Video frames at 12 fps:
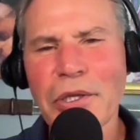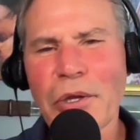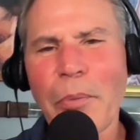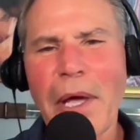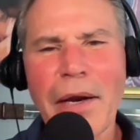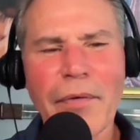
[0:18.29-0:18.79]

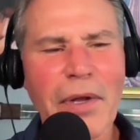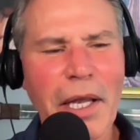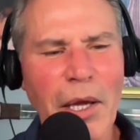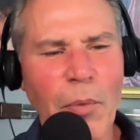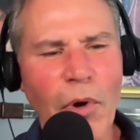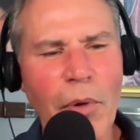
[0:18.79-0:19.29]
the men of
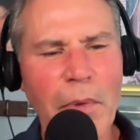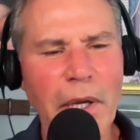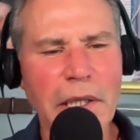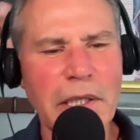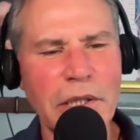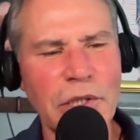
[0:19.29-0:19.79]
Claymore,
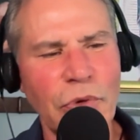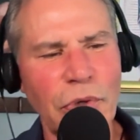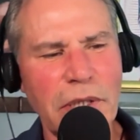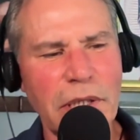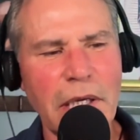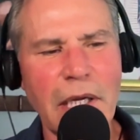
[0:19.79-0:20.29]
Militus
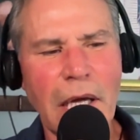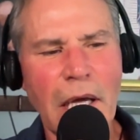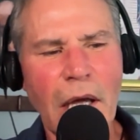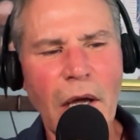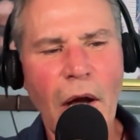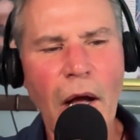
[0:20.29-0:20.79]
Christi,
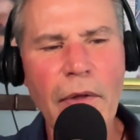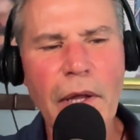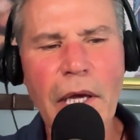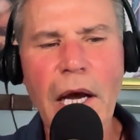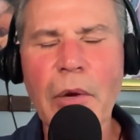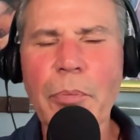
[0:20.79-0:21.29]
all
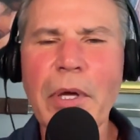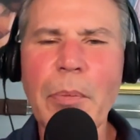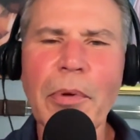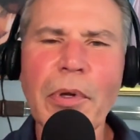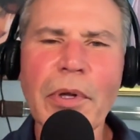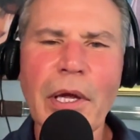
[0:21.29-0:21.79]
the young
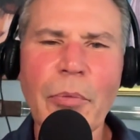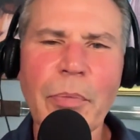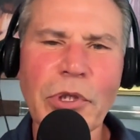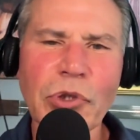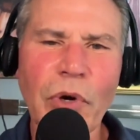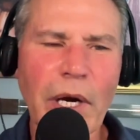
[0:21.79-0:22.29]
people that have
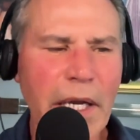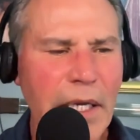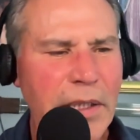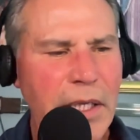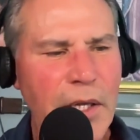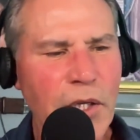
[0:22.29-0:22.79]
been joining
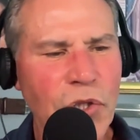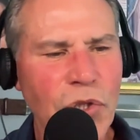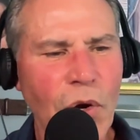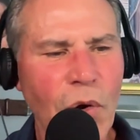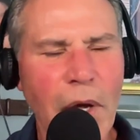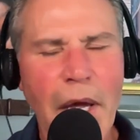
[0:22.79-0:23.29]
us on this
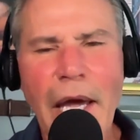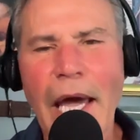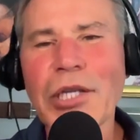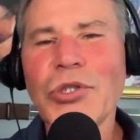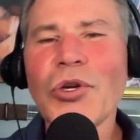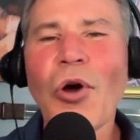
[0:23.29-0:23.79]
show.
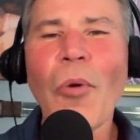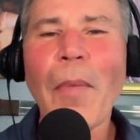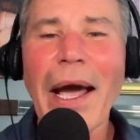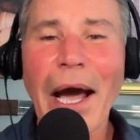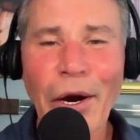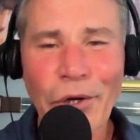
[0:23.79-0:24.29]
As you know,
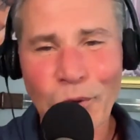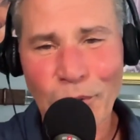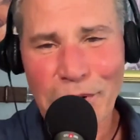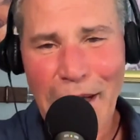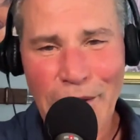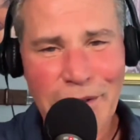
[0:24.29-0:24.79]
my heart
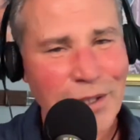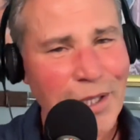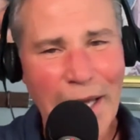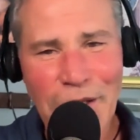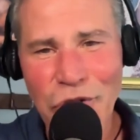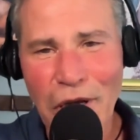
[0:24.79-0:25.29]
goes out
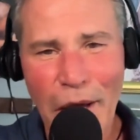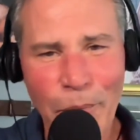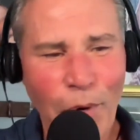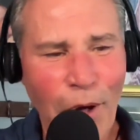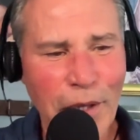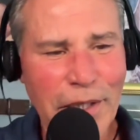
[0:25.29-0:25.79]
just like
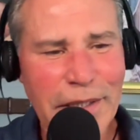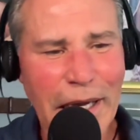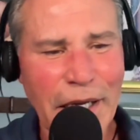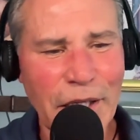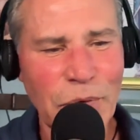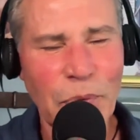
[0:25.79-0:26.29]
John Paul
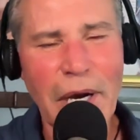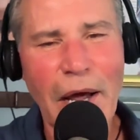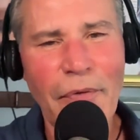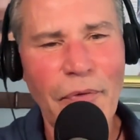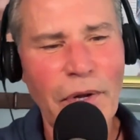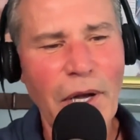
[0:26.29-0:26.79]
II's went
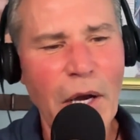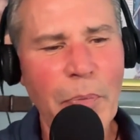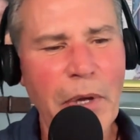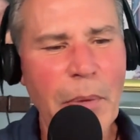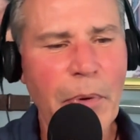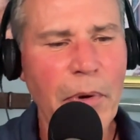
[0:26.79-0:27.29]
out for young
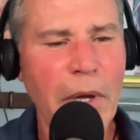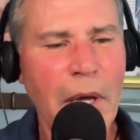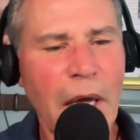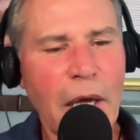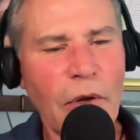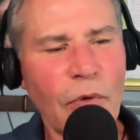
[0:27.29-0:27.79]
people.
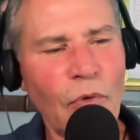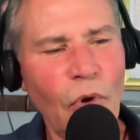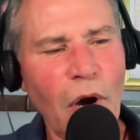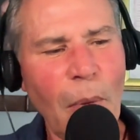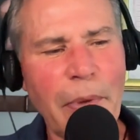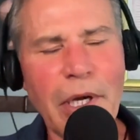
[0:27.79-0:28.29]
You've
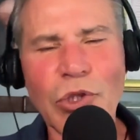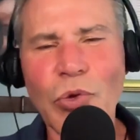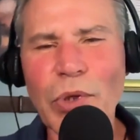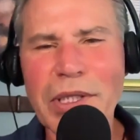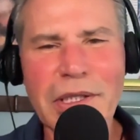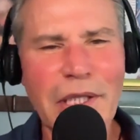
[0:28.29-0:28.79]
grown up in a
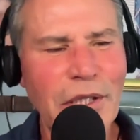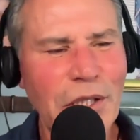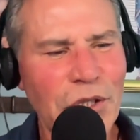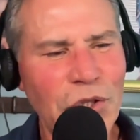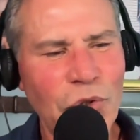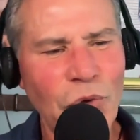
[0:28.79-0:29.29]
twisted,
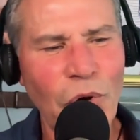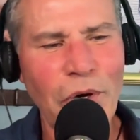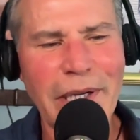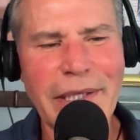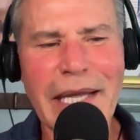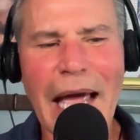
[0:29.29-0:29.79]

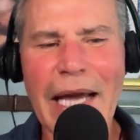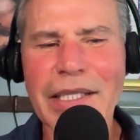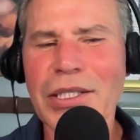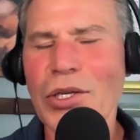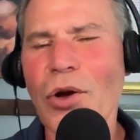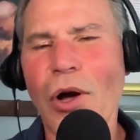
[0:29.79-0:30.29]
distorted,
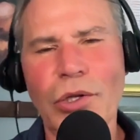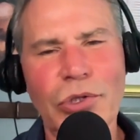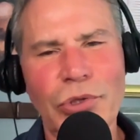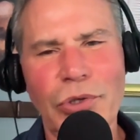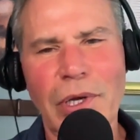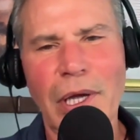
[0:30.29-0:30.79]
toxic culture,